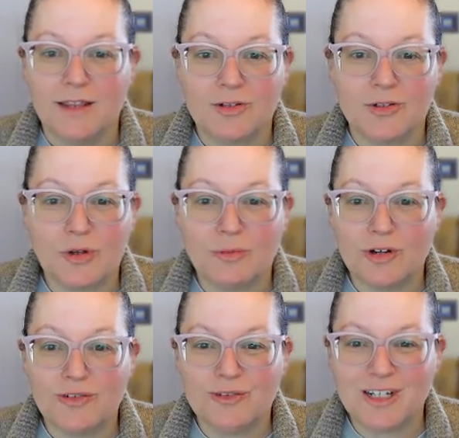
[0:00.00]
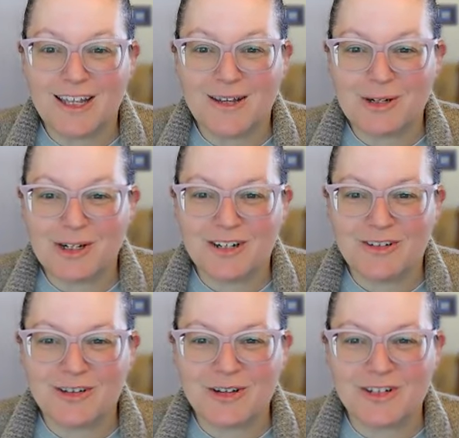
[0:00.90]
There's no more free labor here,
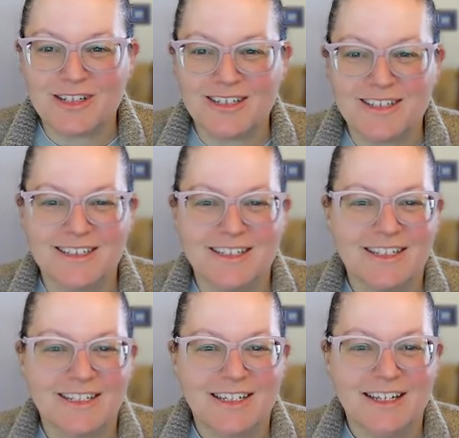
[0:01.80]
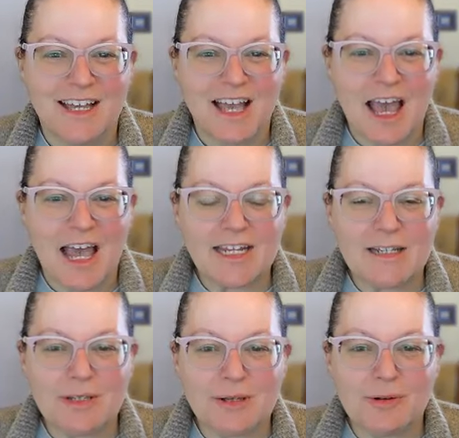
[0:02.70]
folks.
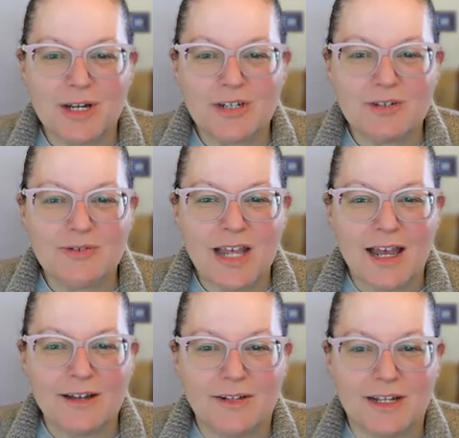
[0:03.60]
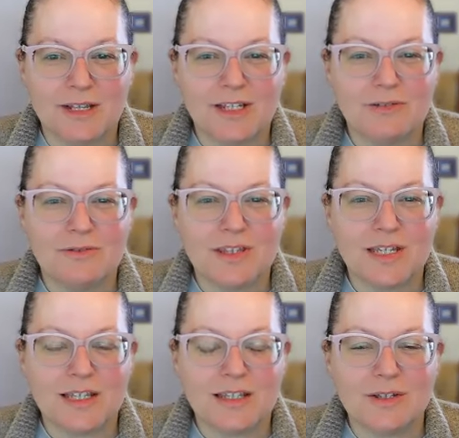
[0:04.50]
Academia breaks you down and makes you
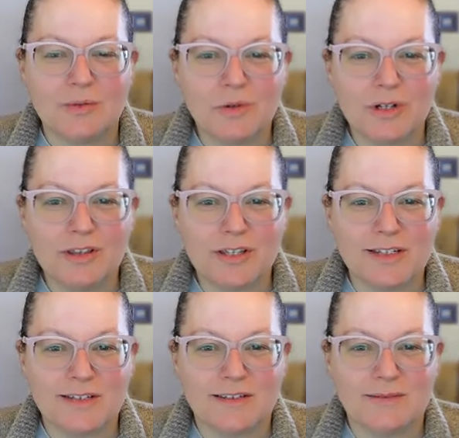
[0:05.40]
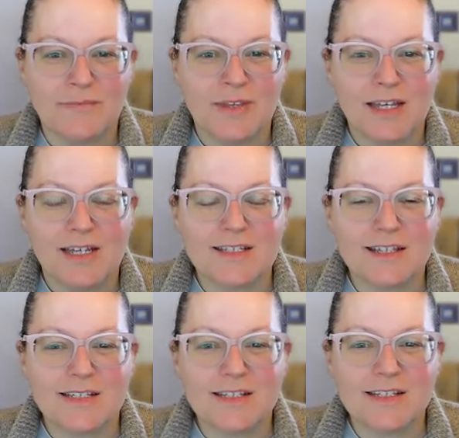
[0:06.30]
think that you're worthless. It's
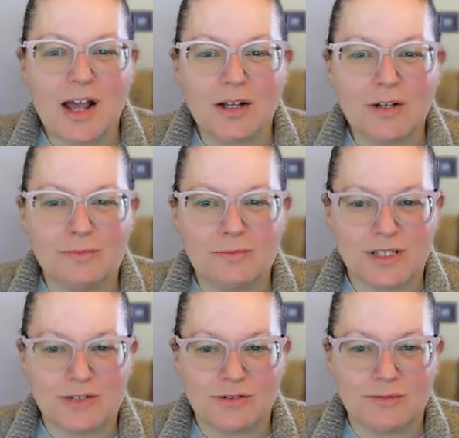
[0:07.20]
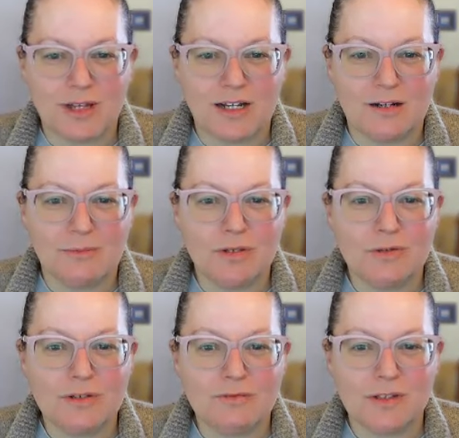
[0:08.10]
like Stockholm Syndrome and an
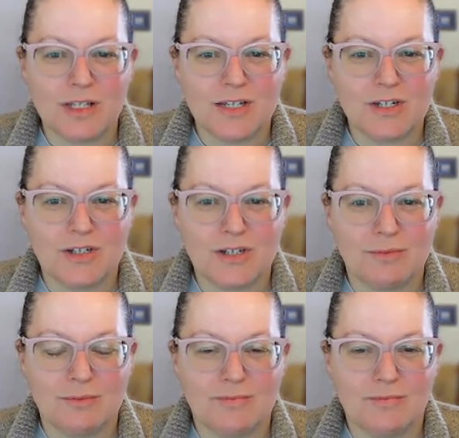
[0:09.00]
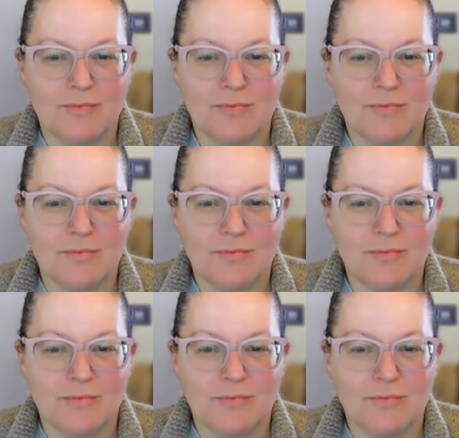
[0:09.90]
abusive relationship.